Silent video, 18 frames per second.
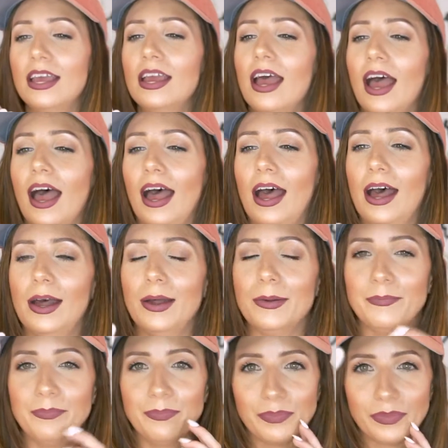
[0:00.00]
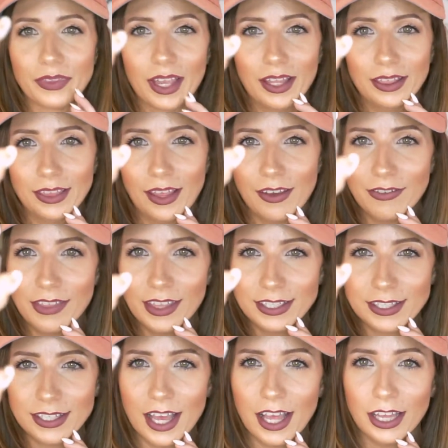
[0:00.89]
love
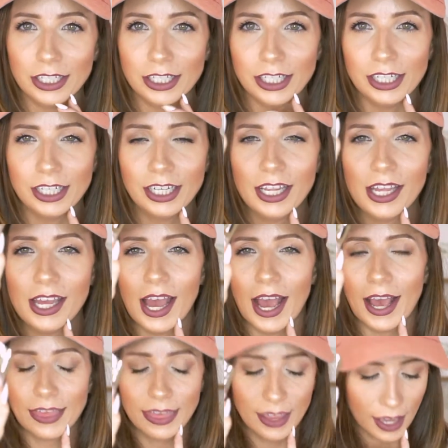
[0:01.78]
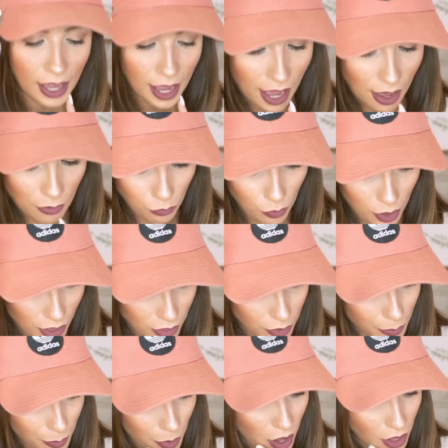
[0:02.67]
this color. I think I have one
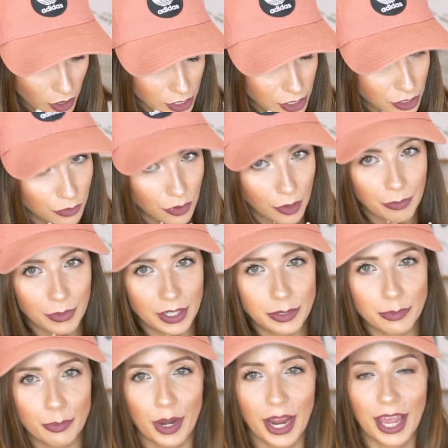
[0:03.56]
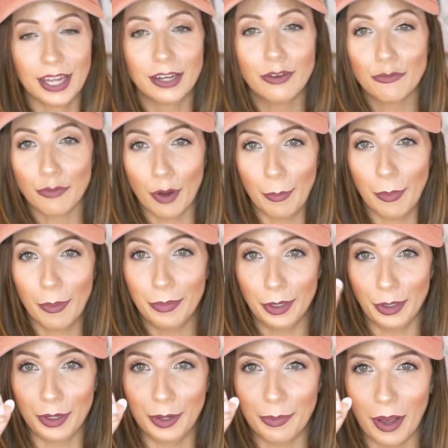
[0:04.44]
other polish from this brand from a
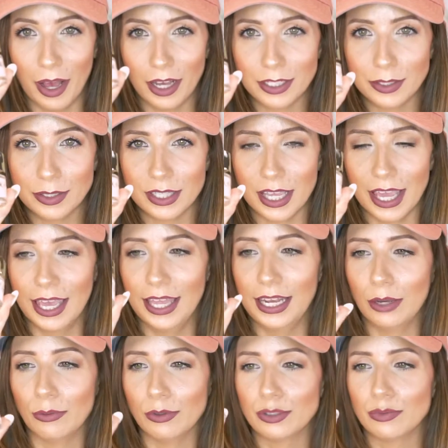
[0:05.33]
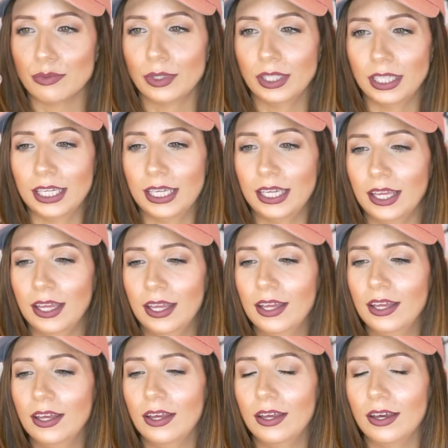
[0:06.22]
beauty box, and it was really
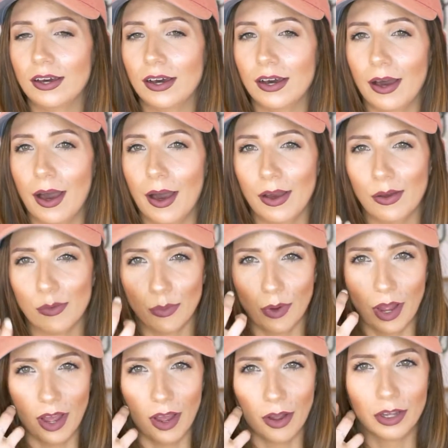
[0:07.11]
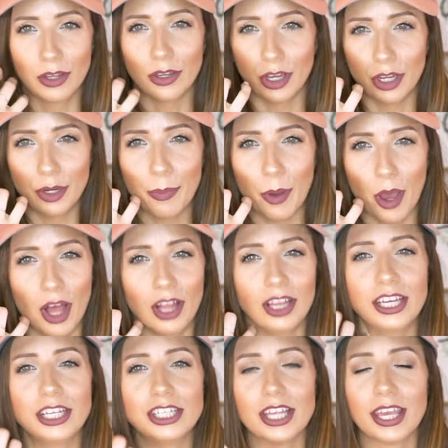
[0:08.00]
a good
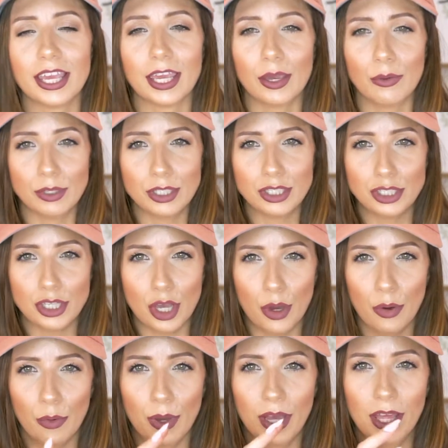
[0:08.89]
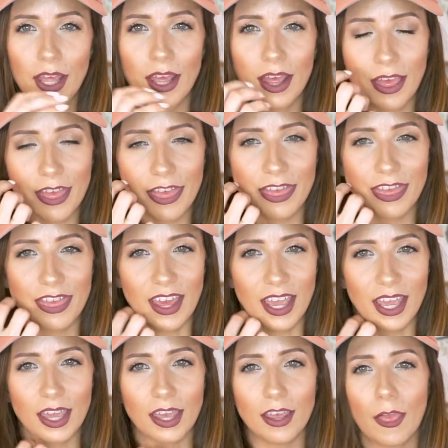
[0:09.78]
polish. Like, it was so
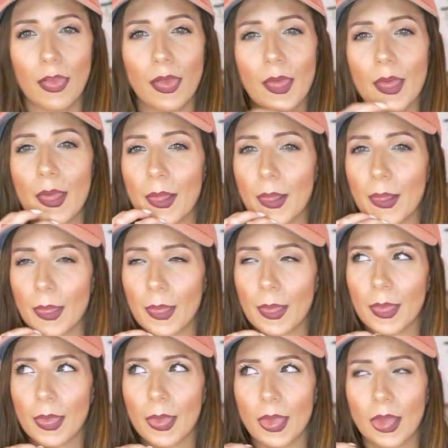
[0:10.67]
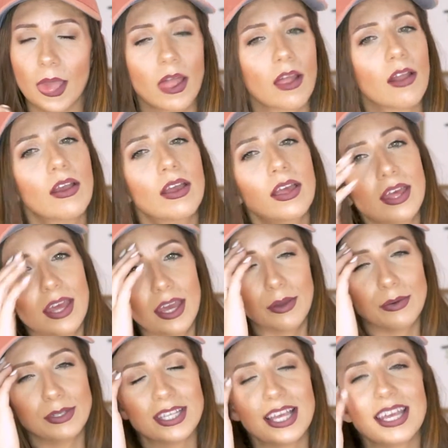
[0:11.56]
thick. It
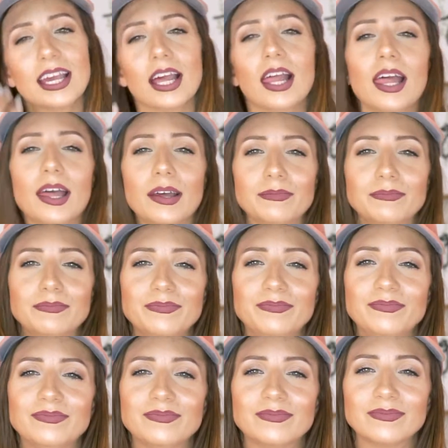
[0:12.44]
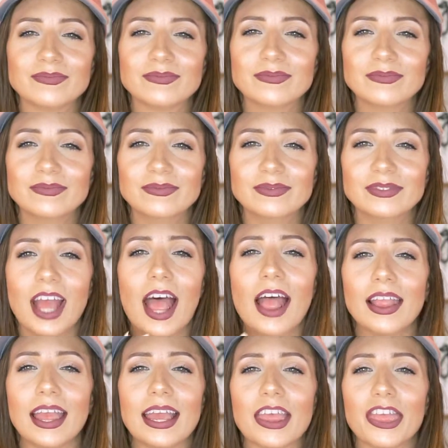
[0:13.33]
was like a,
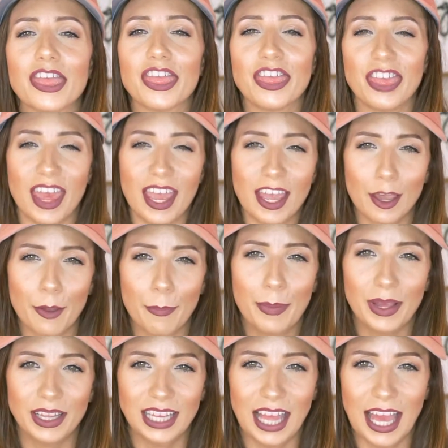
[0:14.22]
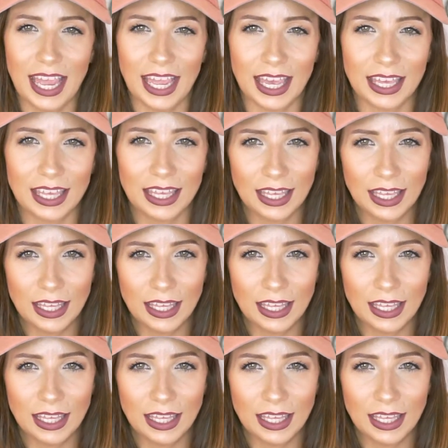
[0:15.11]
not like thick, but like,